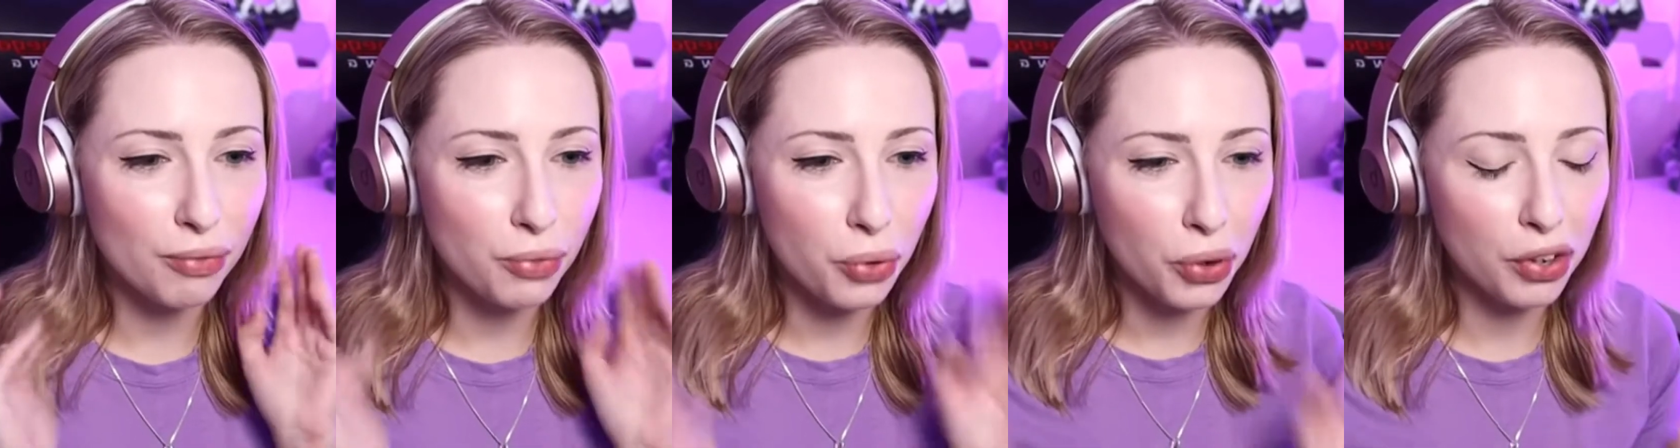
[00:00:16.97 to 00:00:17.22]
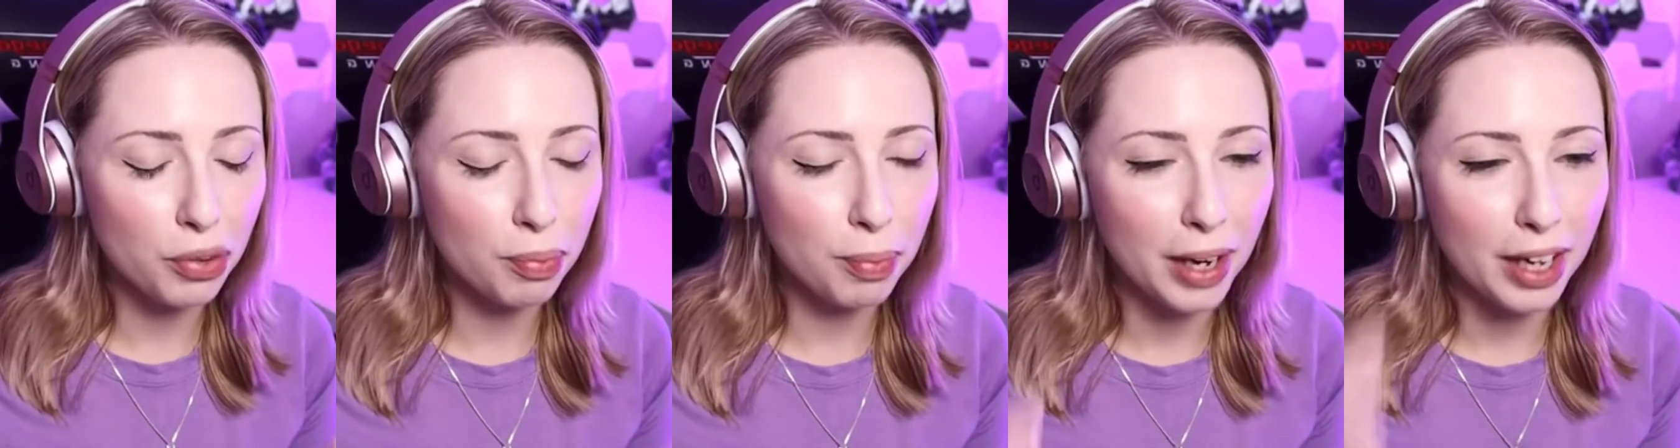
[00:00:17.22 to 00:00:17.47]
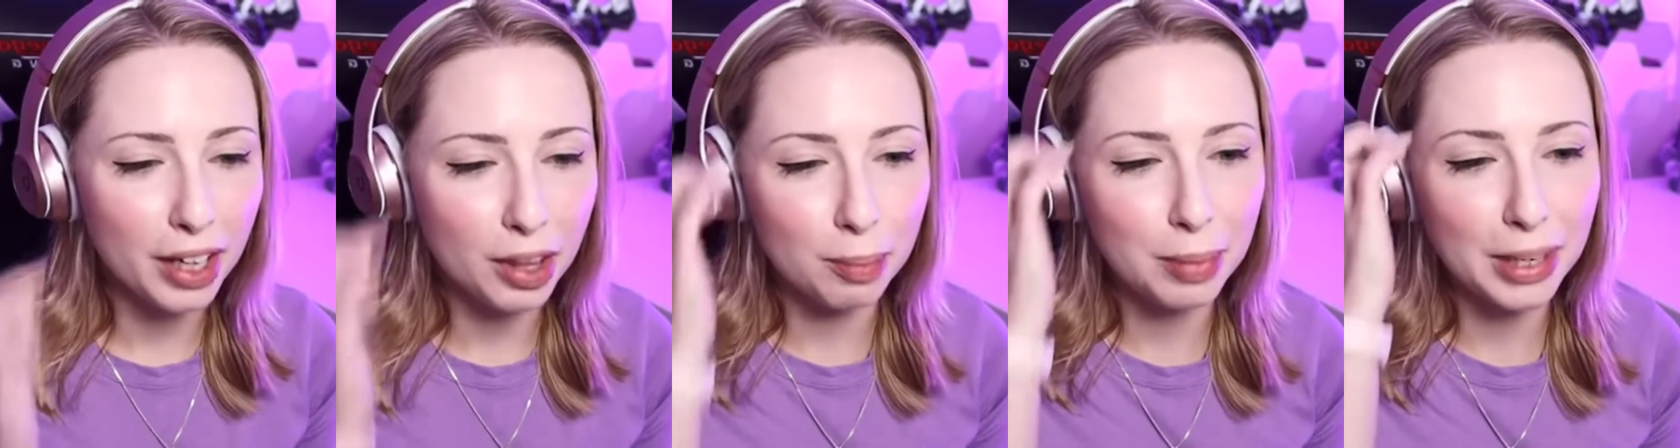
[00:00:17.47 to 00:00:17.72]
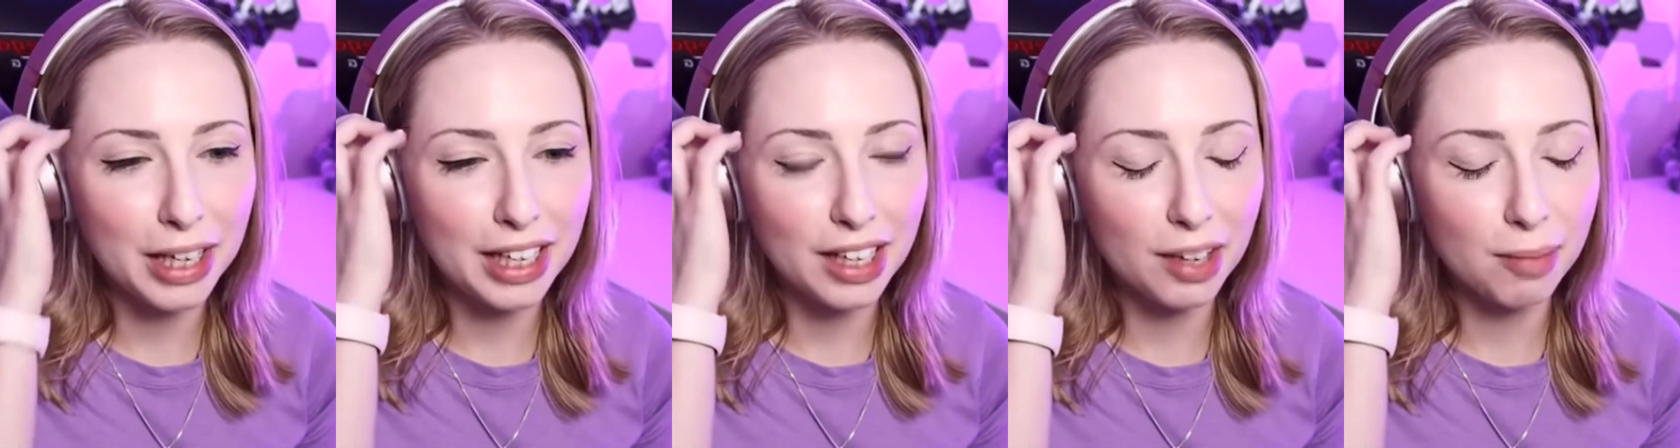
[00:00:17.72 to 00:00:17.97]
voice bit at the
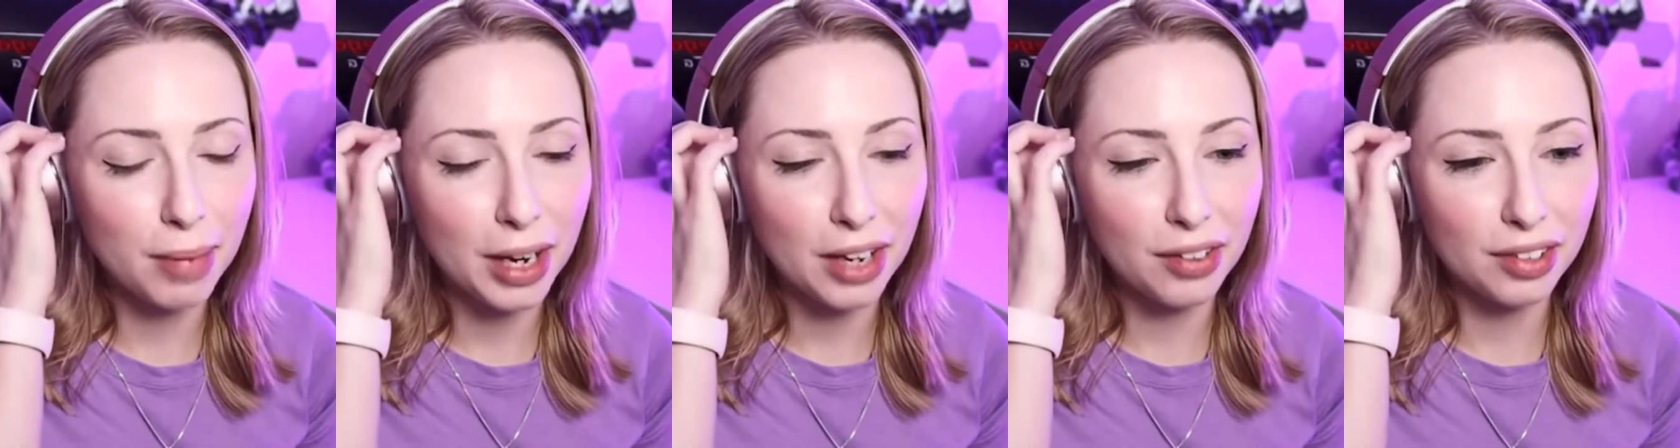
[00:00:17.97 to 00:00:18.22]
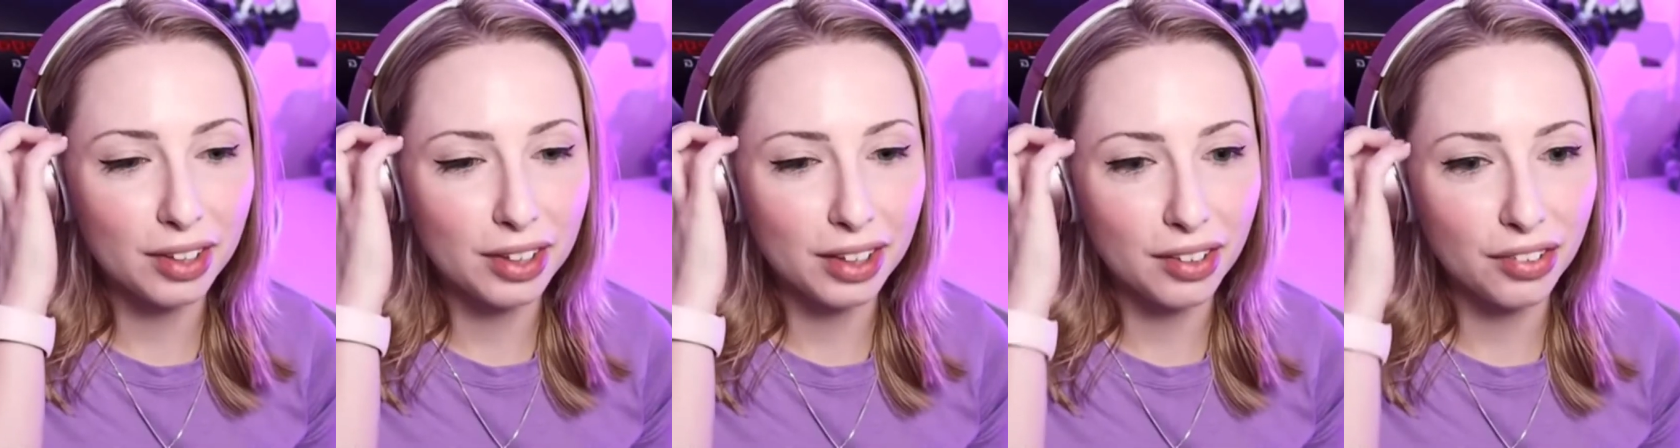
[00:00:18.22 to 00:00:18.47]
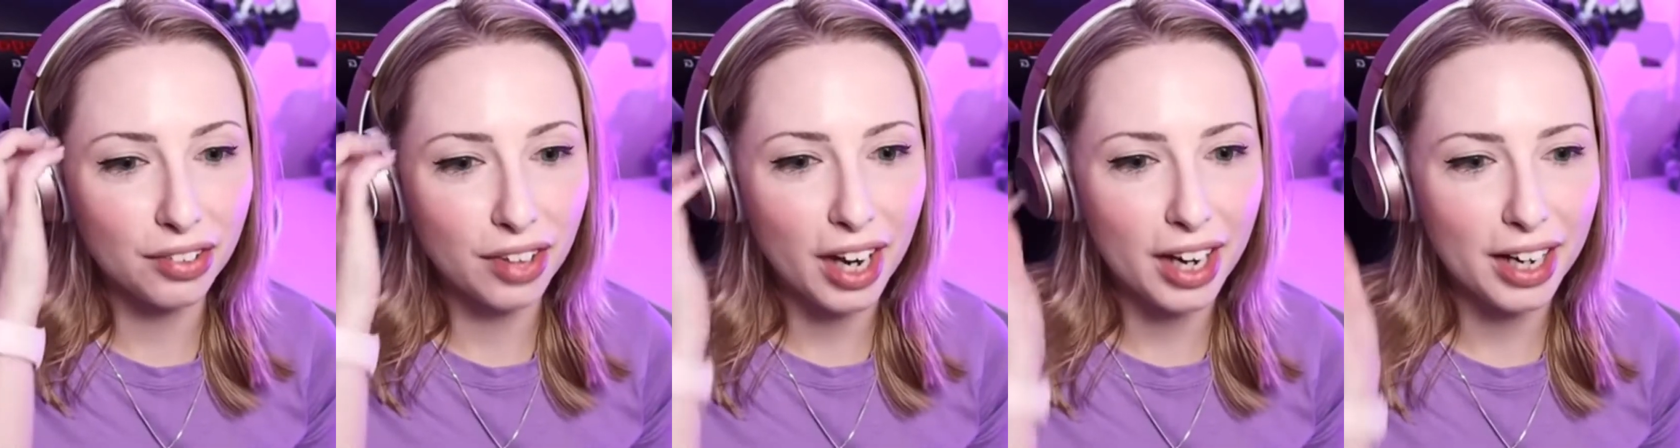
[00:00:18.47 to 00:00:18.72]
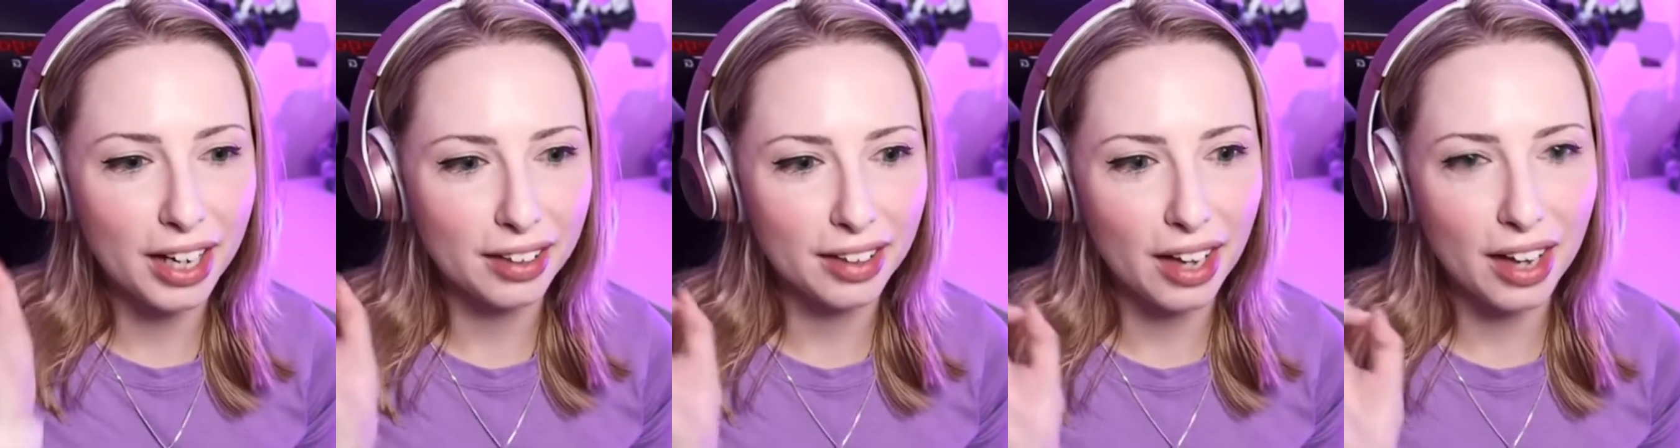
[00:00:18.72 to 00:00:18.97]
beginning basically
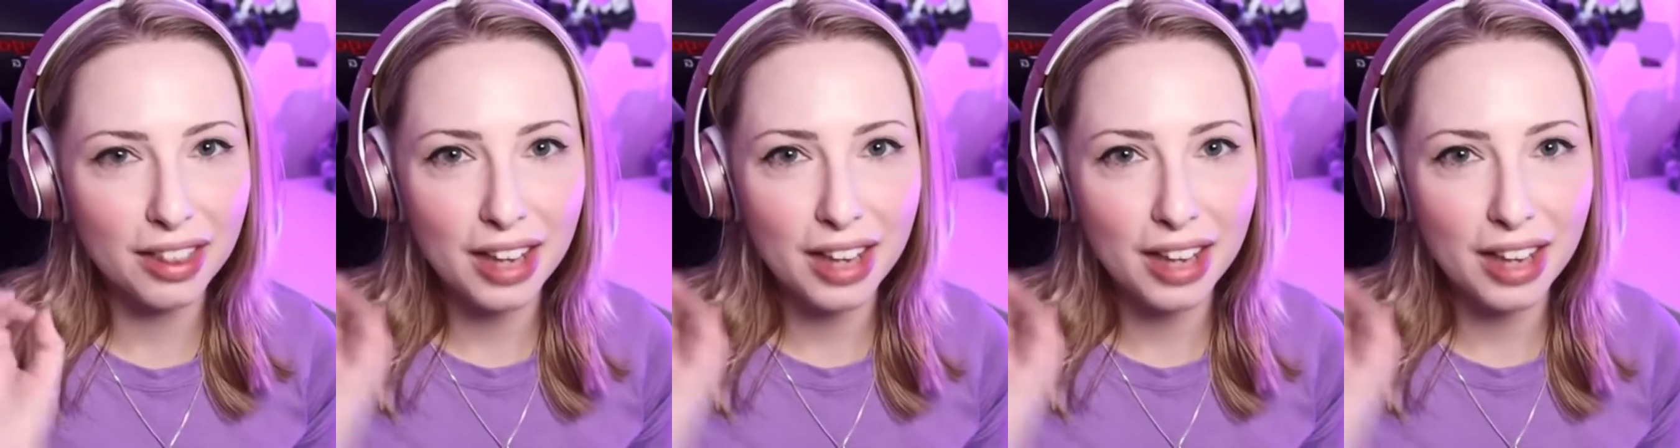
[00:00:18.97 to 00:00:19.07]
saying that